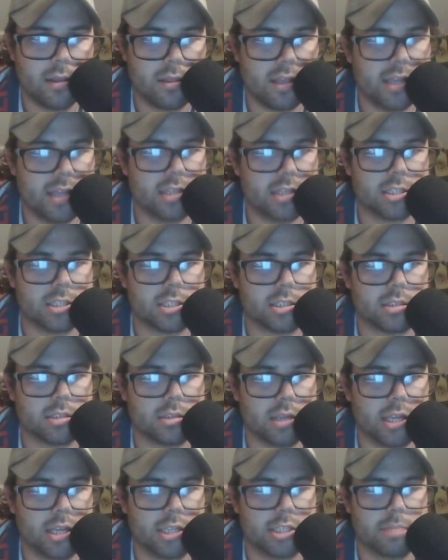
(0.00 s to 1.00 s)

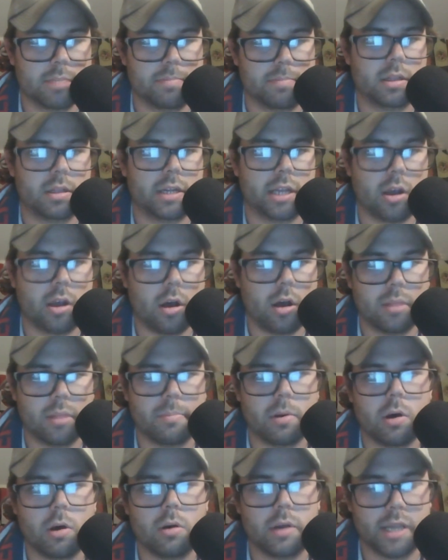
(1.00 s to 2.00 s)
His his ability on the
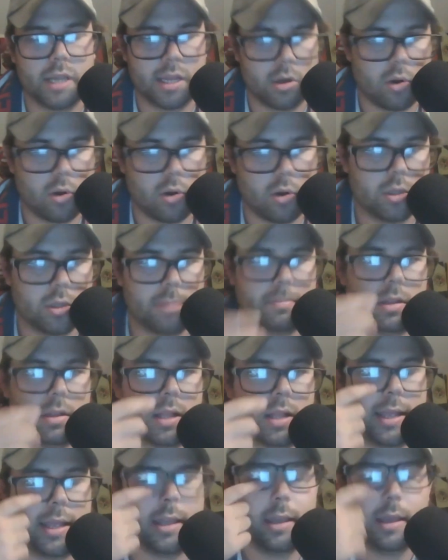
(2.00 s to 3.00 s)
ball in hold up
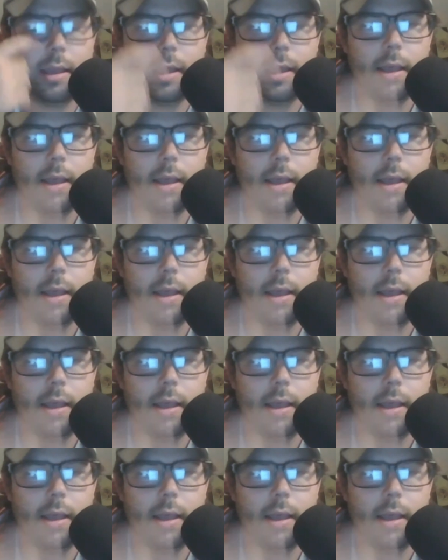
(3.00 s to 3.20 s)
play.